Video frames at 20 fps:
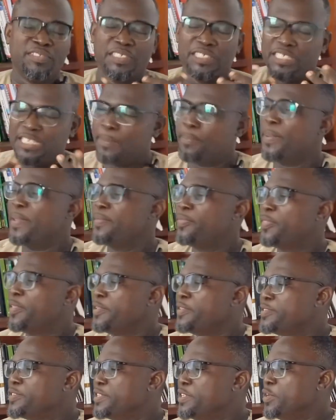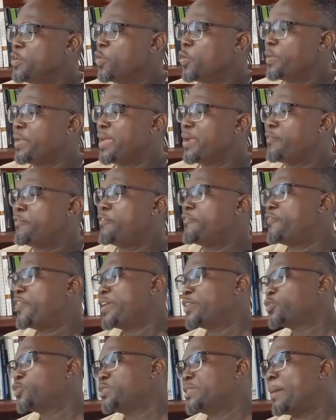keeping things in order
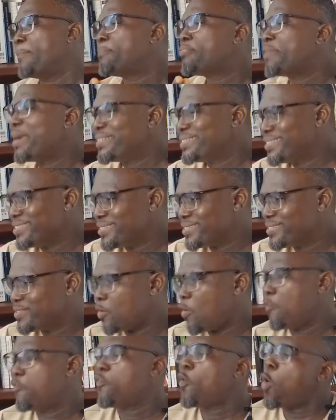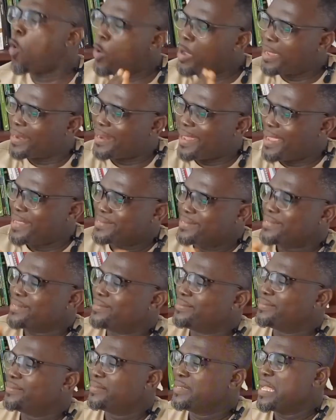refers to the practice of organizing,
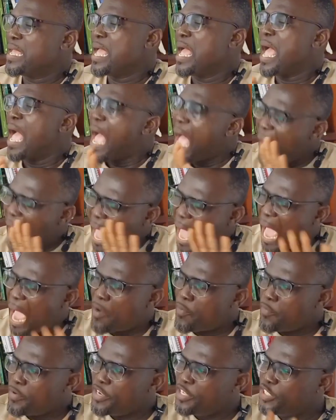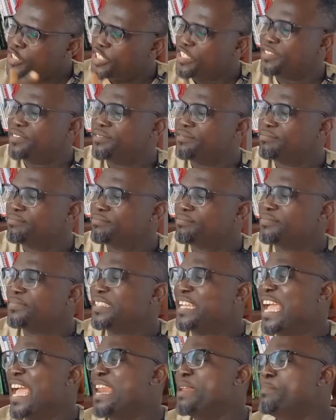arranging,
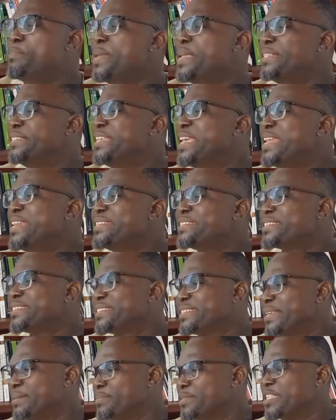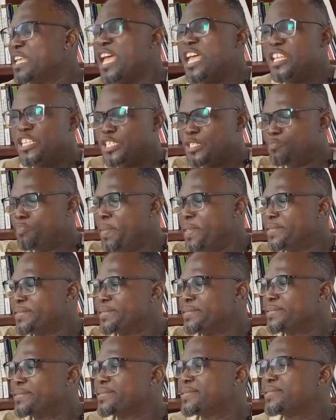and maintaining systems,
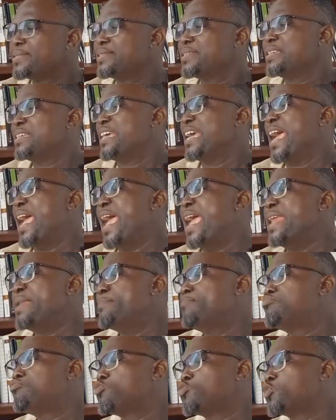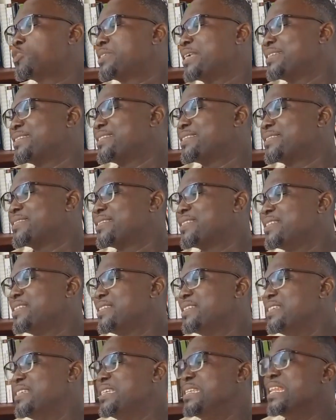spaces, and processes
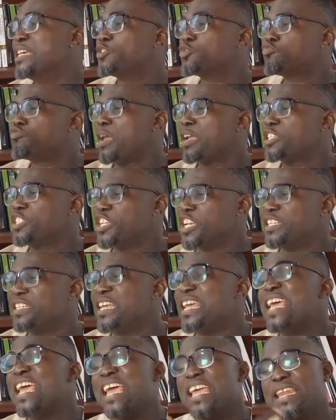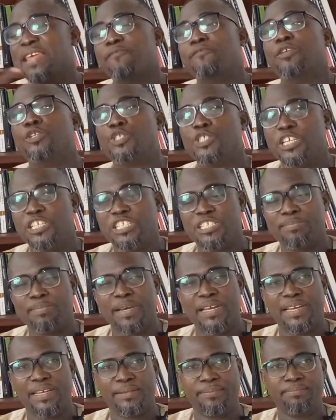in a structured and efficient
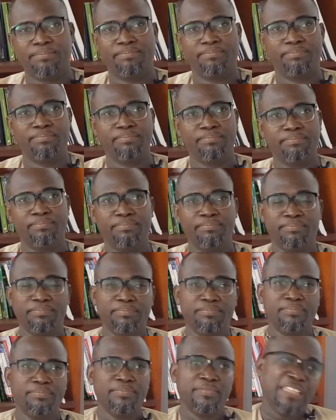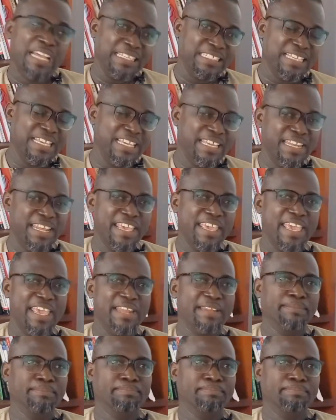manner. I'll take it again.